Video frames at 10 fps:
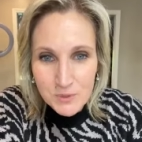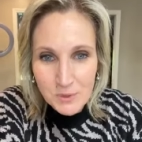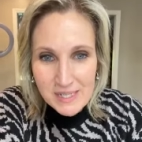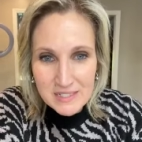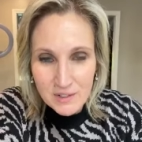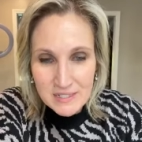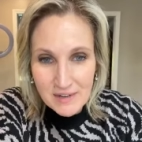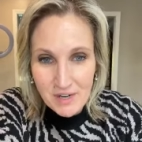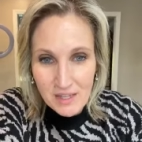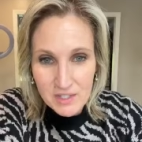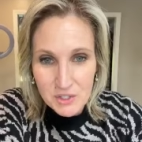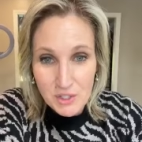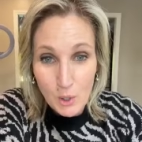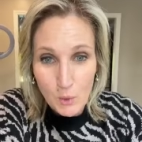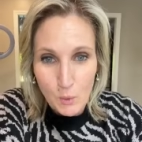Do ketones have
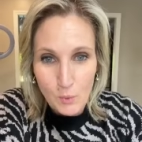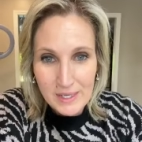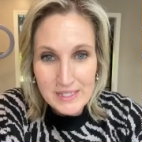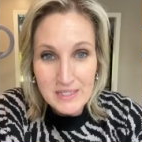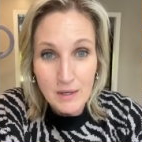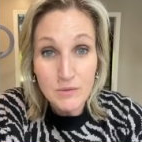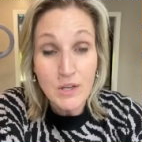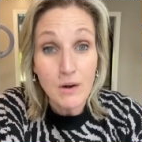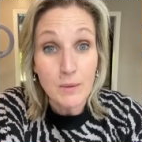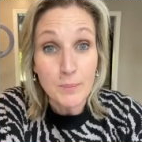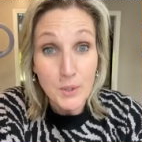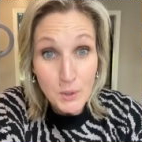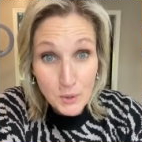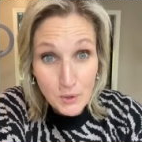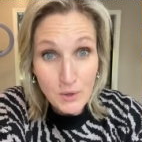collagen? No. Ketones are
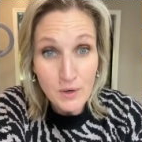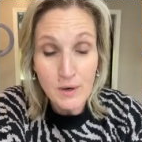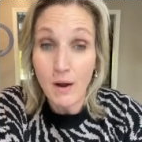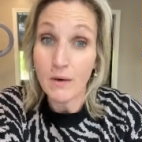pure,